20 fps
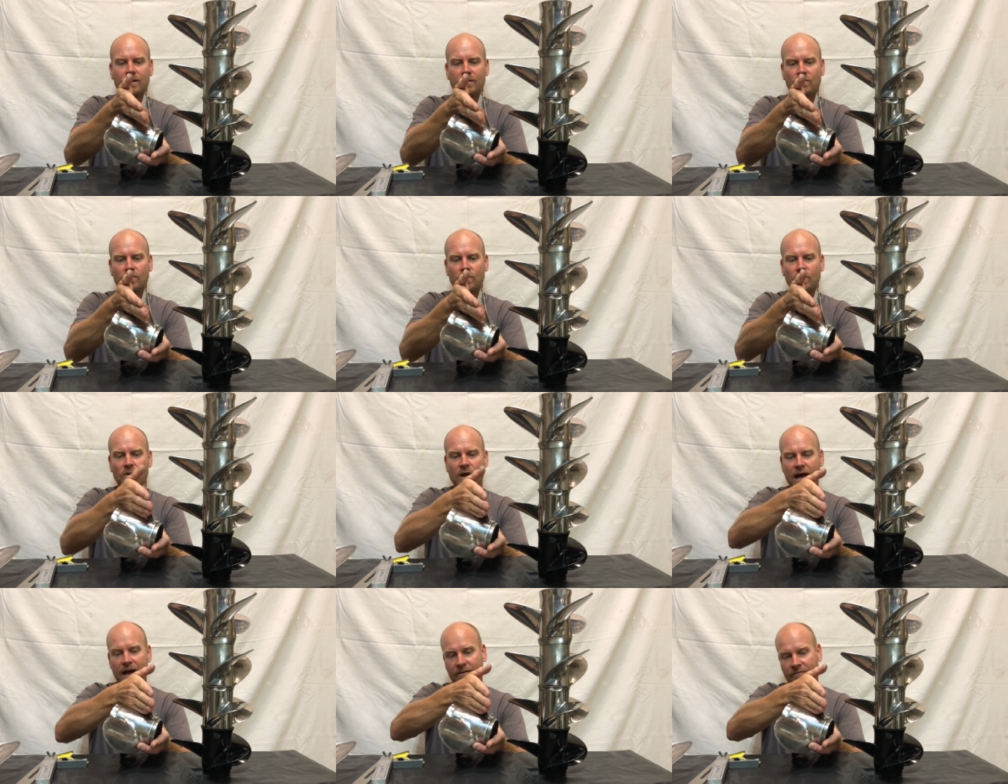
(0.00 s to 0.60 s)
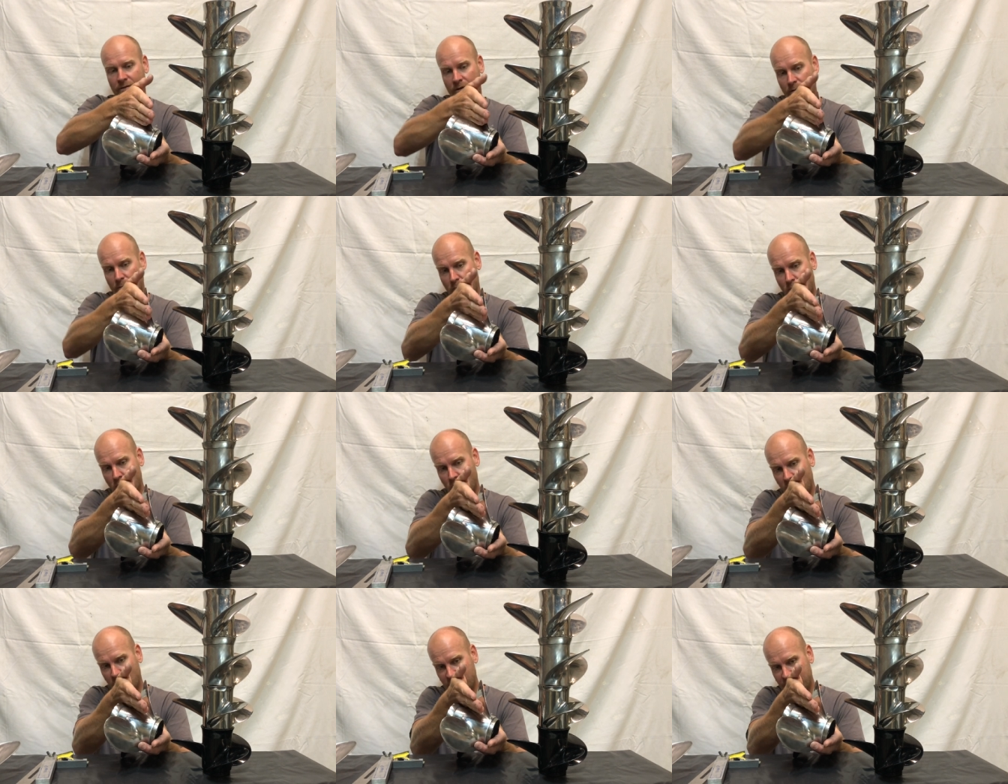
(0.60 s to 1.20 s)
will have
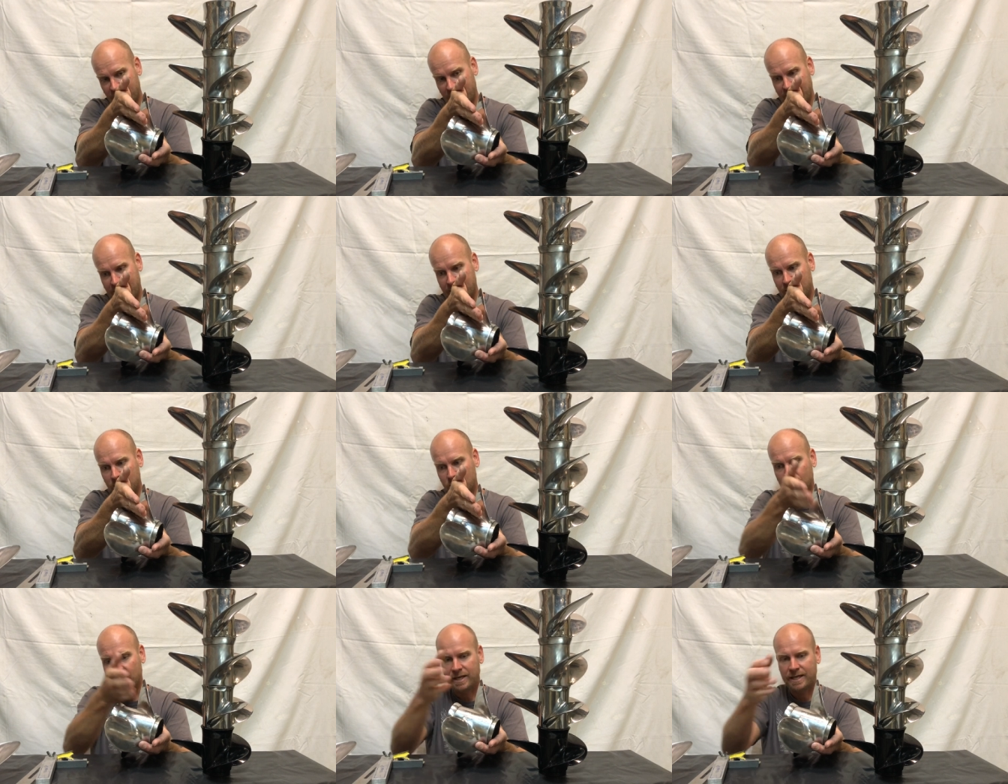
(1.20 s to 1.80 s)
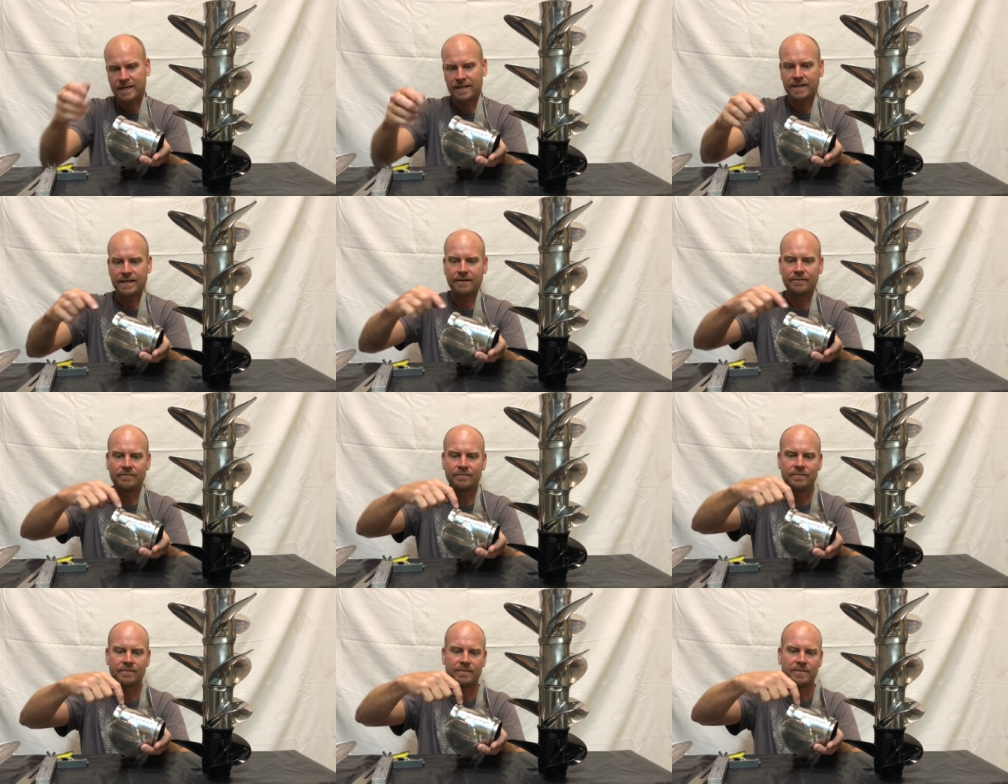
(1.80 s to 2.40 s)
more of an angle here.
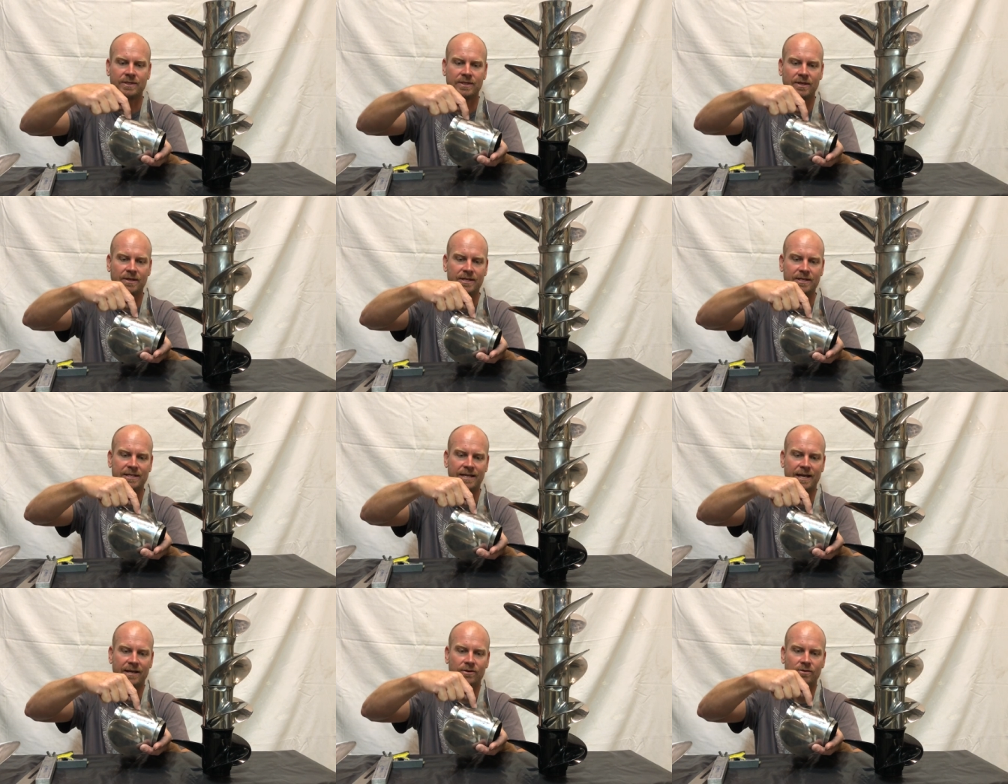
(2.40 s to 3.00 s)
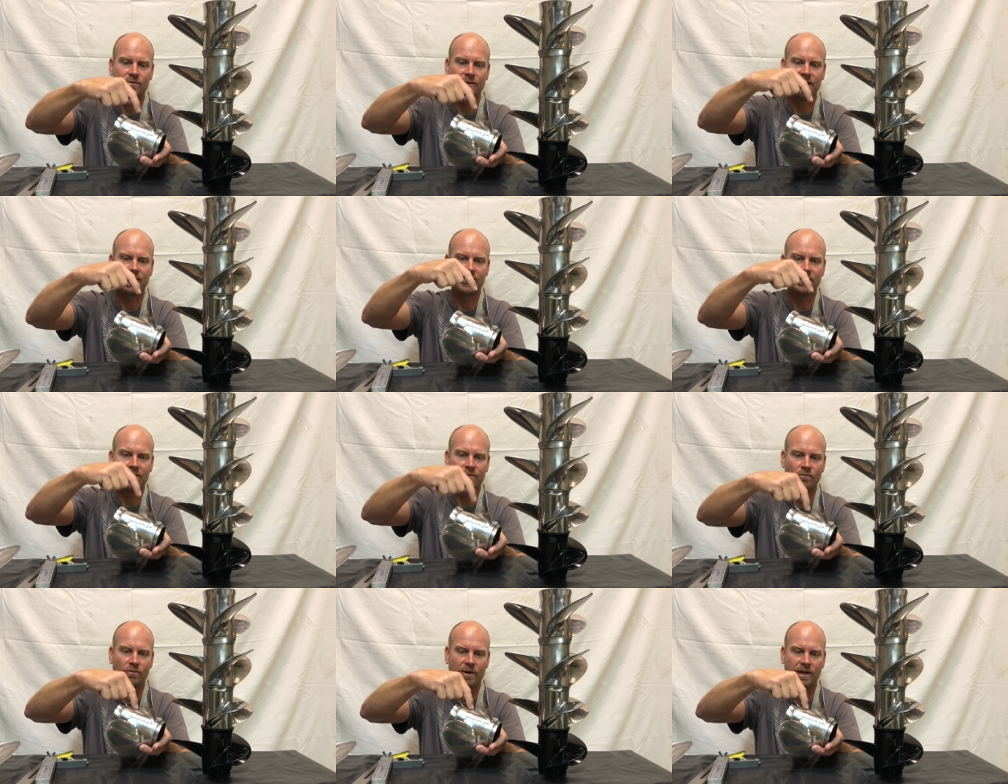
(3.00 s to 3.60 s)
So this angle
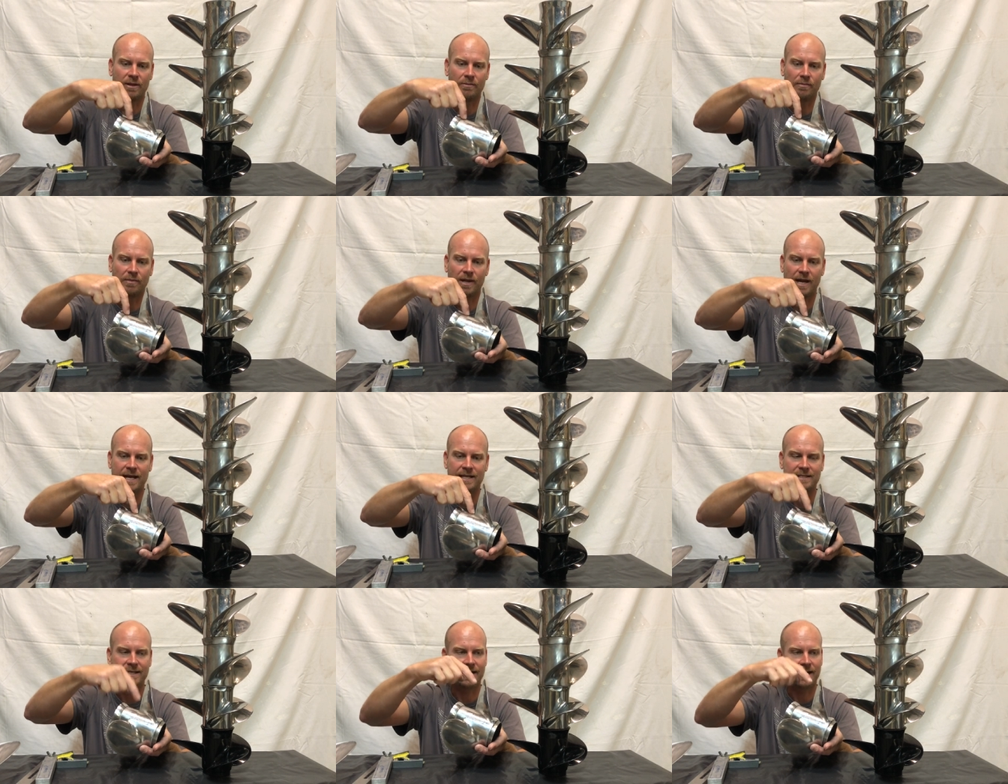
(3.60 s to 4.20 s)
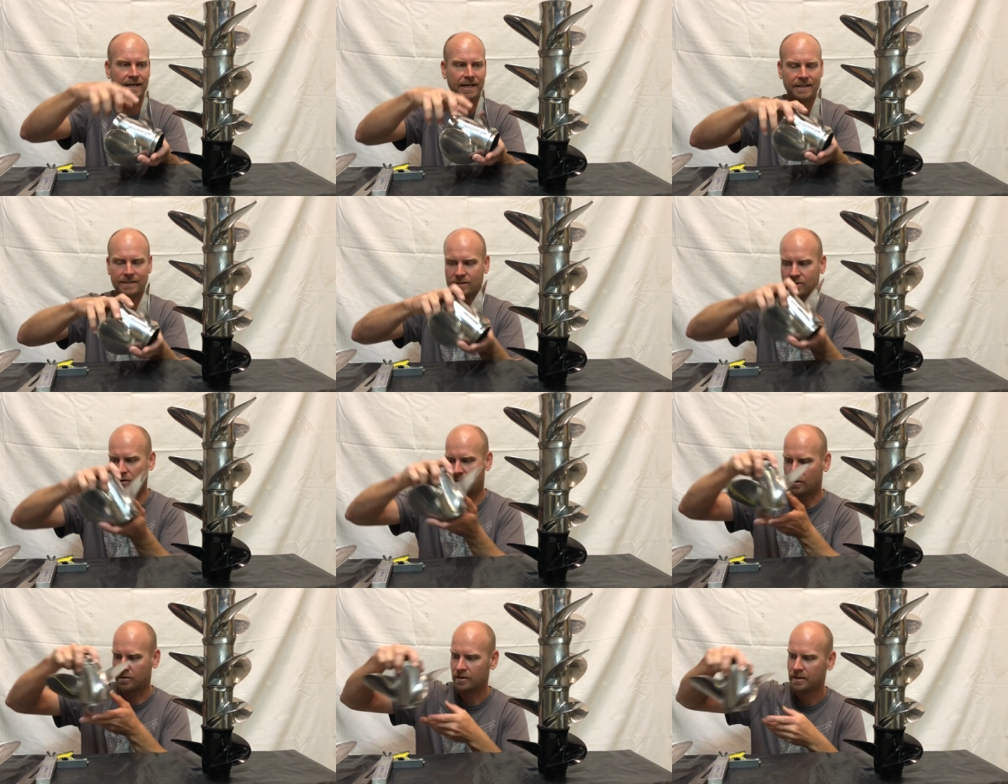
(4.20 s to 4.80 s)
here where the blades are connected
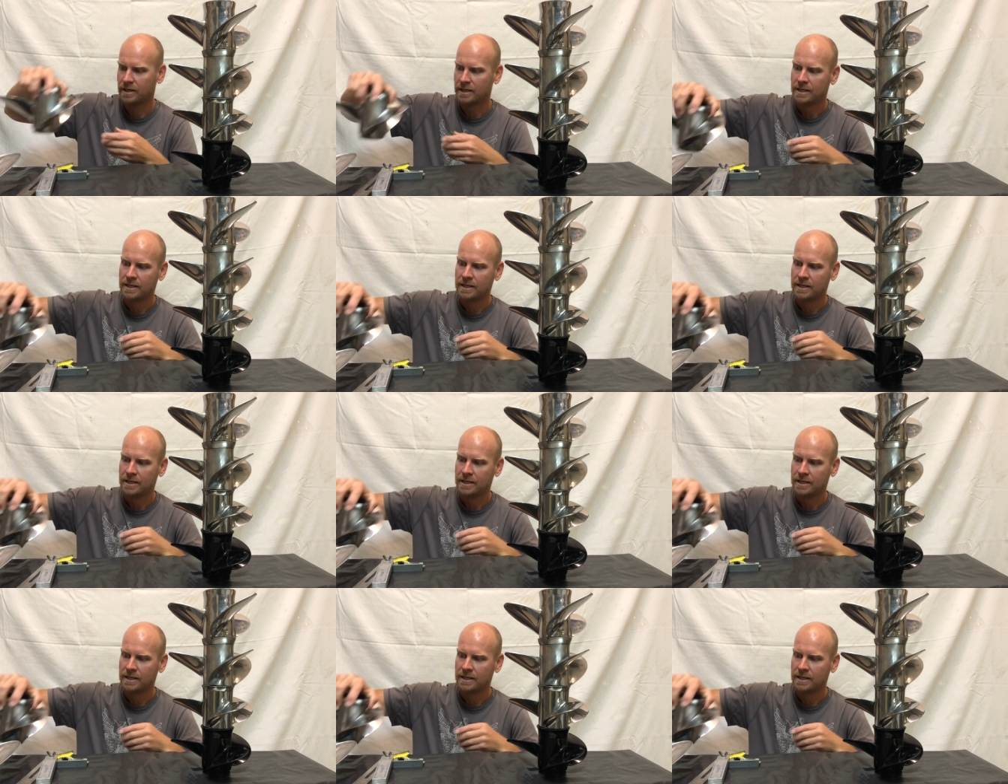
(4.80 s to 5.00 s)
on.